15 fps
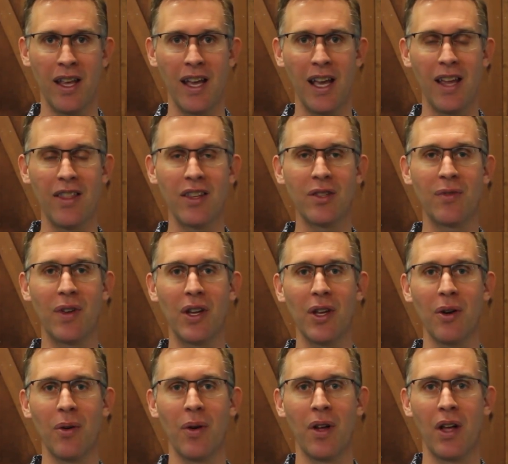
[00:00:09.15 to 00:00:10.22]
In this
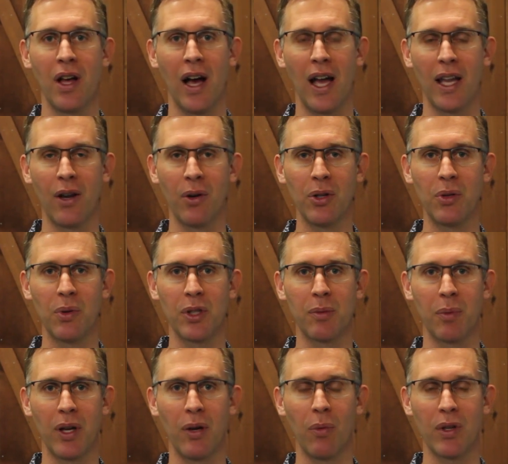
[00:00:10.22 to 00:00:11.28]
video, I'm going to
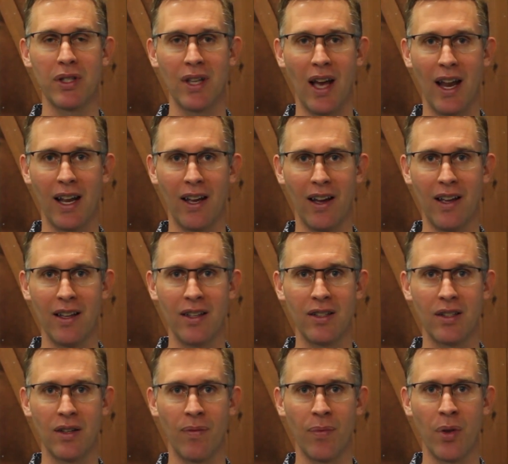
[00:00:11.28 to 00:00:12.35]
explain what sciatica
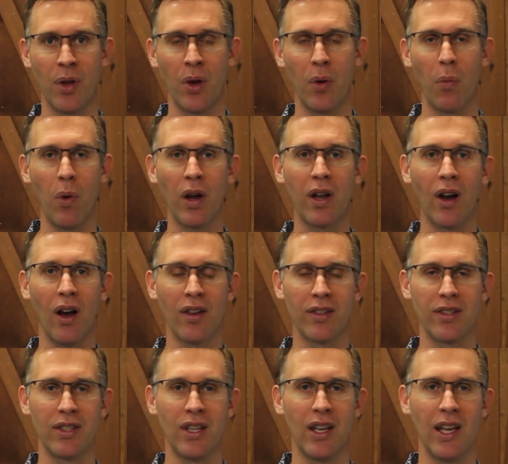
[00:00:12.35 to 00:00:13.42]
is, what causes
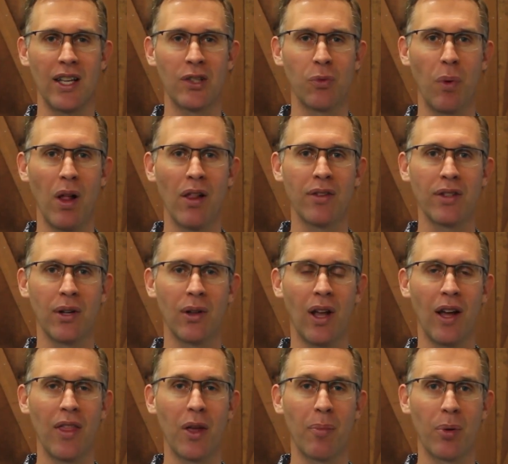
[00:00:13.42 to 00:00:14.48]
it, as well as
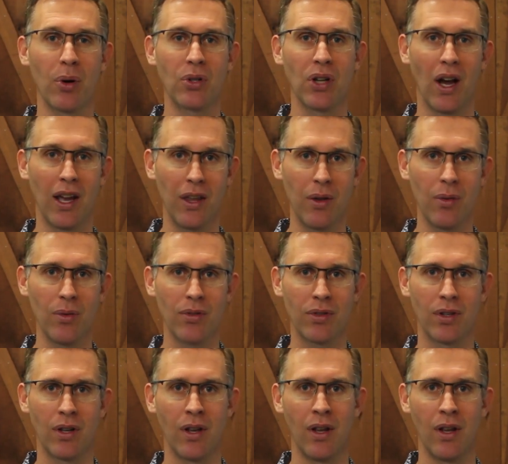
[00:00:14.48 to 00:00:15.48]
outline the approach I use